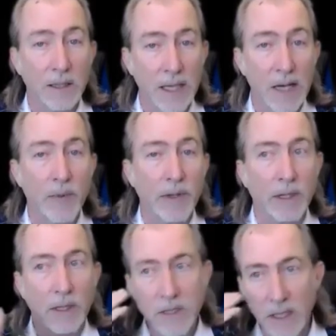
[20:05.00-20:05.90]

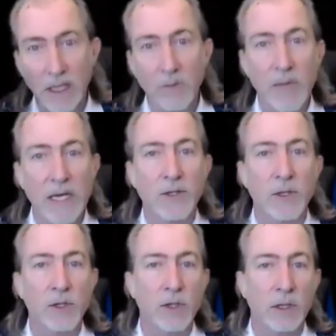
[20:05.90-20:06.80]
telepathy, sending a
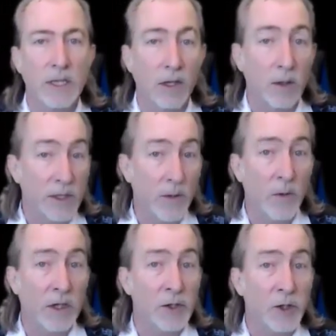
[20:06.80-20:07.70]
message and telling
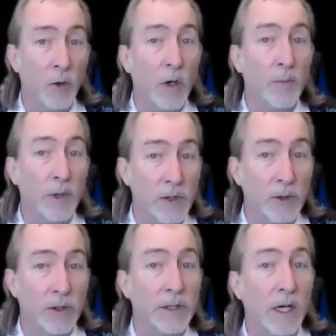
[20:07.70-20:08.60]
someone to show up at a
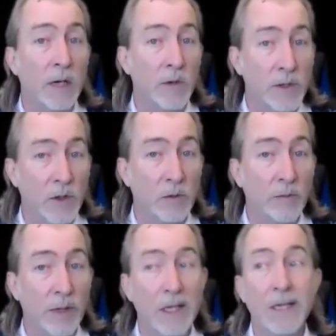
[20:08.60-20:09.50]
certain time at a
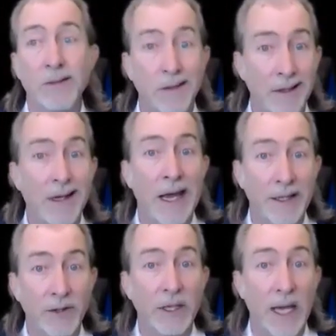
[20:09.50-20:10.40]
certain place, and then
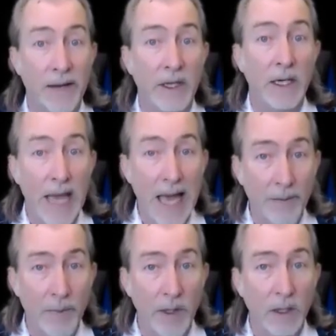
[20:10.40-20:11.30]
actually having it
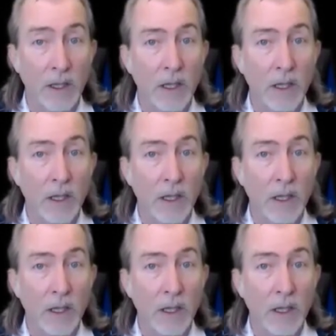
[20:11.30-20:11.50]
happen.